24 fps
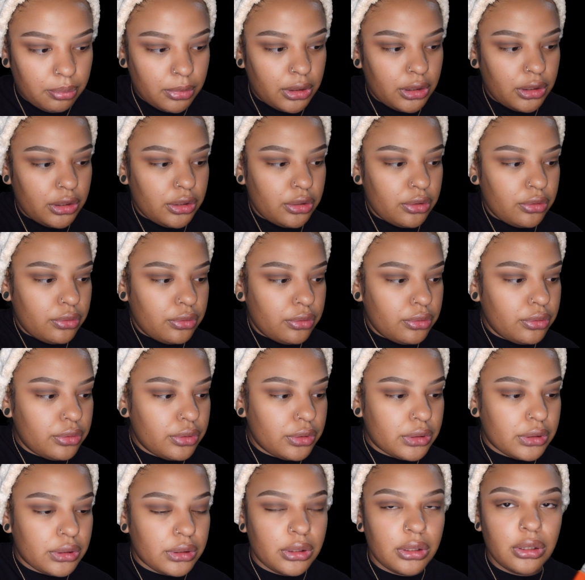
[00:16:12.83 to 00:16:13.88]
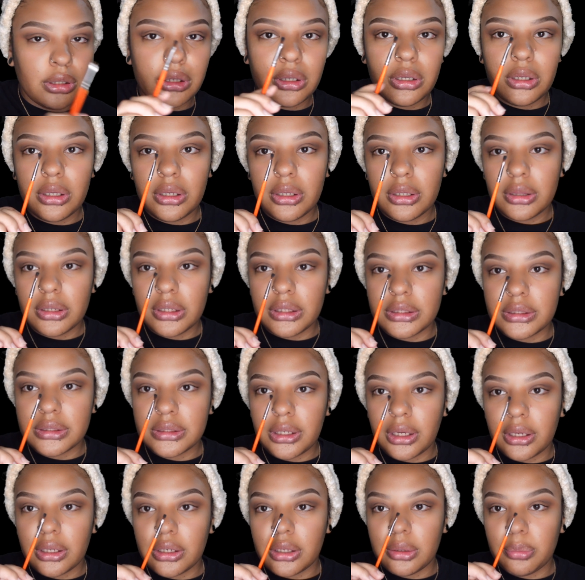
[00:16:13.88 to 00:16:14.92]
going to use this
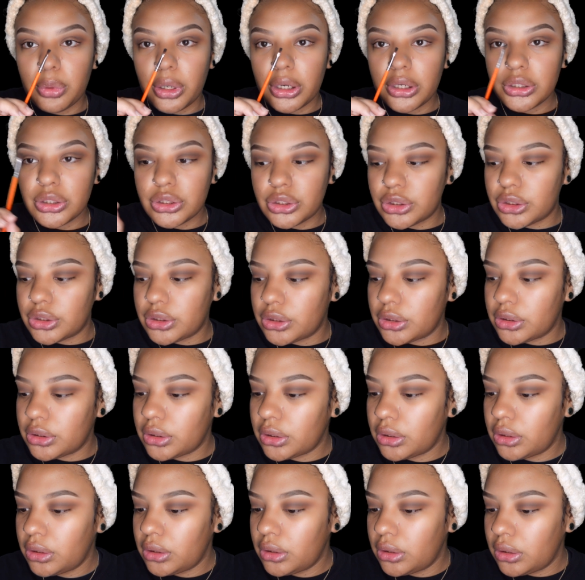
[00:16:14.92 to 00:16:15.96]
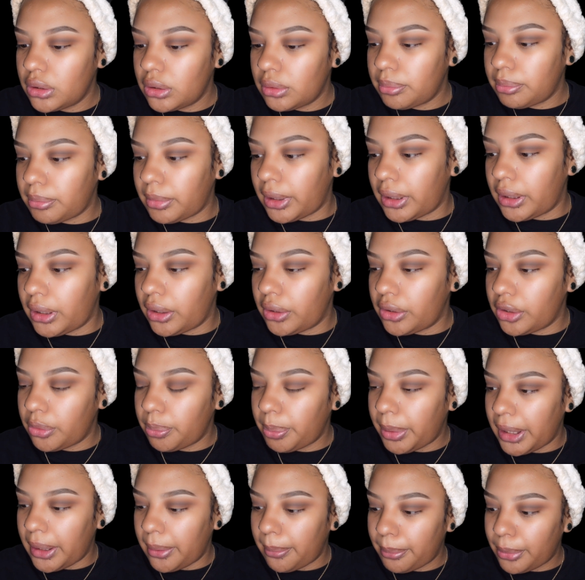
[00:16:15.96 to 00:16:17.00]
tiny brush, my other
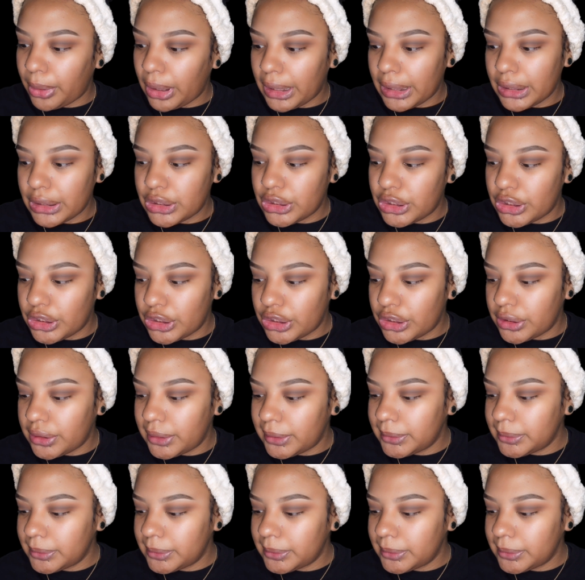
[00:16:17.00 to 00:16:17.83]
paintbrush.